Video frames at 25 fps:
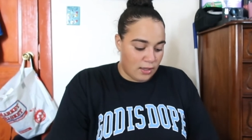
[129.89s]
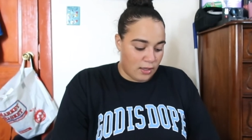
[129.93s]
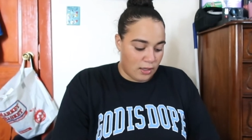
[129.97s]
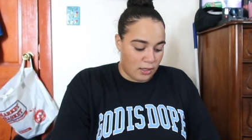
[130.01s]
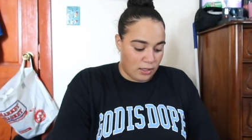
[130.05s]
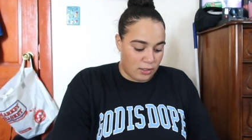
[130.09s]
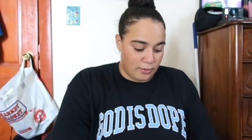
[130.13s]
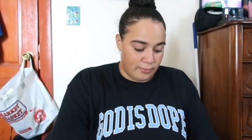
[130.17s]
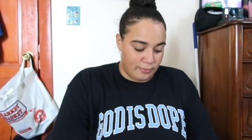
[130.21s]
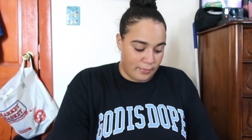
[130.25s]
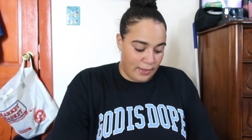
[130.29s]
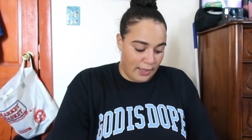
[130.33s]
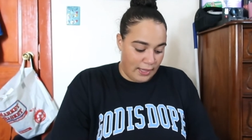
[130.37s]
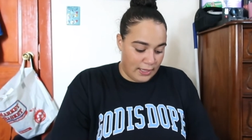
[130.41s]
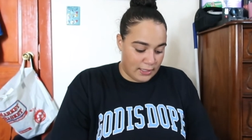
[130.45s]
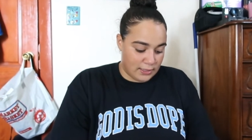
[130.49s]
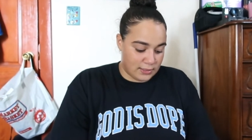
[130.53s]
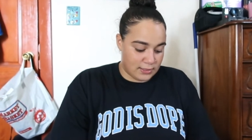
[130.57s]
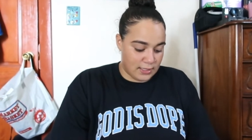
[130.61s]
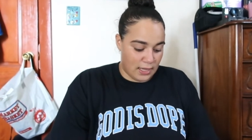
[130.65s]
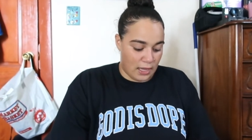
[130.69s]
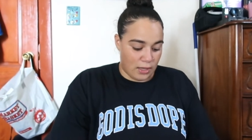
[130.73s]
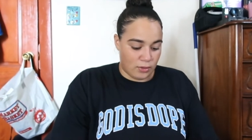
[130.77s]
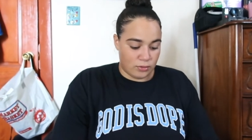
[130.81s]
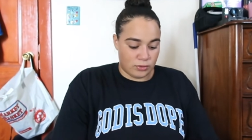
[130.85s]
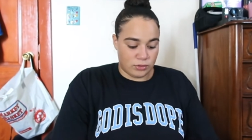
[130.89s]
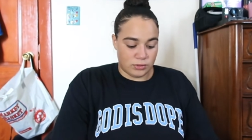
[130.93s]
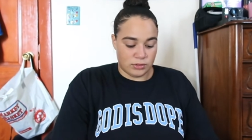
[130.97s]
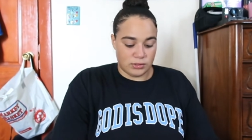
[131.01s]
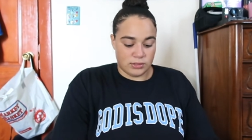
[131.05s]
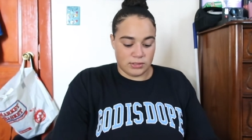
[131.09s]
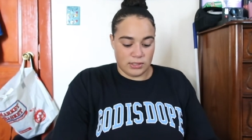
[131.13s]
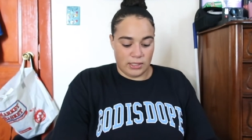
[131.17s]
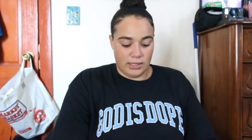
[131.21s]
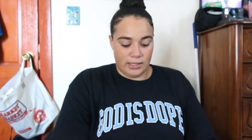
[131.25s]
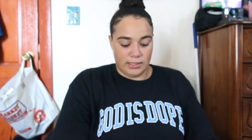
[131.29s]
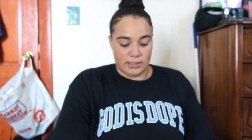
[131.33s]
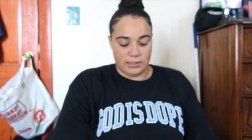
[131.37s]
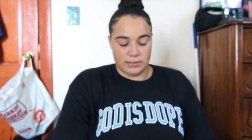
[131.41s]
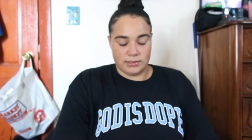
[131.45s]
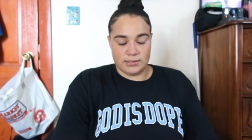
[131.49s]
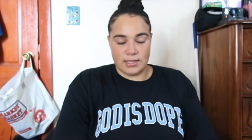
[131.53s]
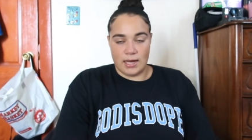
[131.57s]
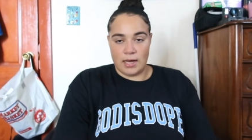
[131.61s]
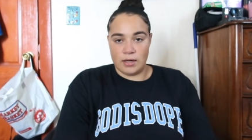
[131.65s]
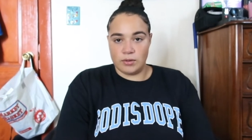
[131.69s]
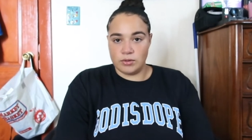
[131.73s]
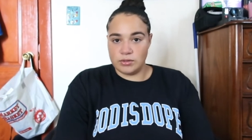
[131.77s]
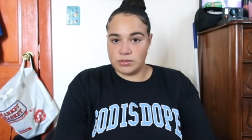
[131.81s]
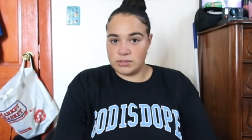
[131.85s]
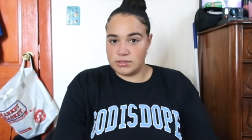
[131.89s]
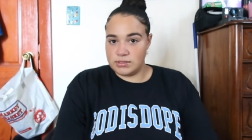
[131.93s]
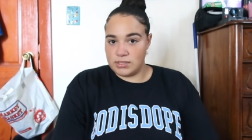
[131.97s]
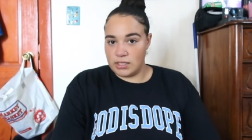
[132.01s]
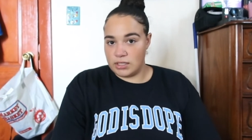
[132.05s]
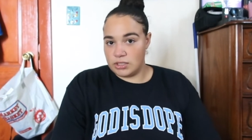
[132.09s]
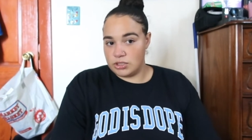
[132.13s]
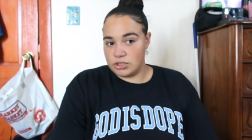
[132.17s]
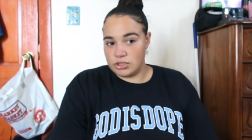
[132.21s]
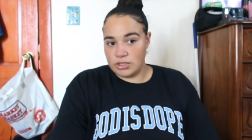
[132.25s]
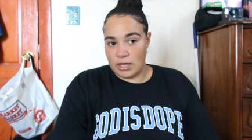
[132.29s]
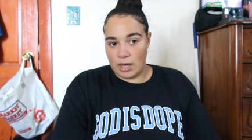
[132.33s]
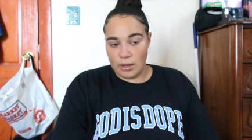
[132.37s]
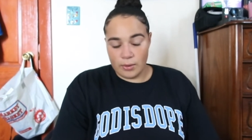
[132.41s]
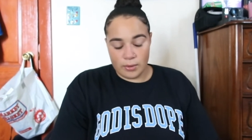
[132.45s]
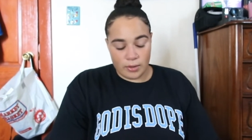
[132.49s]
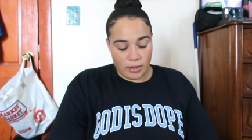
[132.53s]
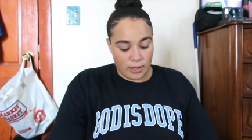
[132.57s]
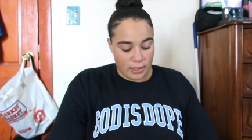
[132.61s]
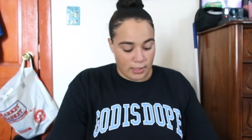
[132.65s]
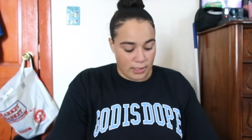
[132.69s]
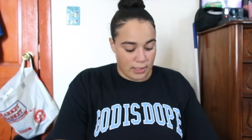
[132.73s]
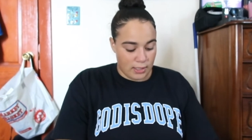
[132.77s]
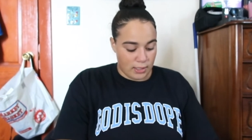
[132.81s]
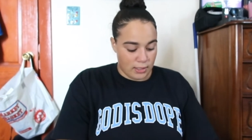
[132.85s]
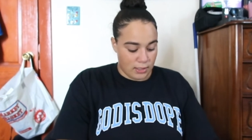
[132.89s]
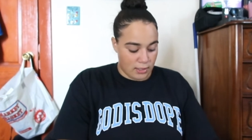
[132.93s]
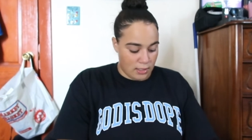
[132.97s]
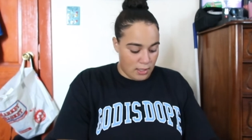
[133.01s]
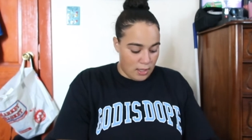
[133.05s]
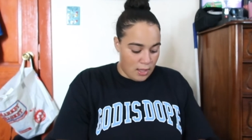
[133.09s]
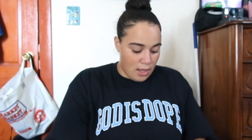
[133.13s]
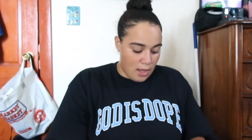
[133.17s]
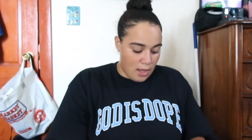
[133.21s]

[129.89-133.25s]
um, hand towels, and towels to take a shower in.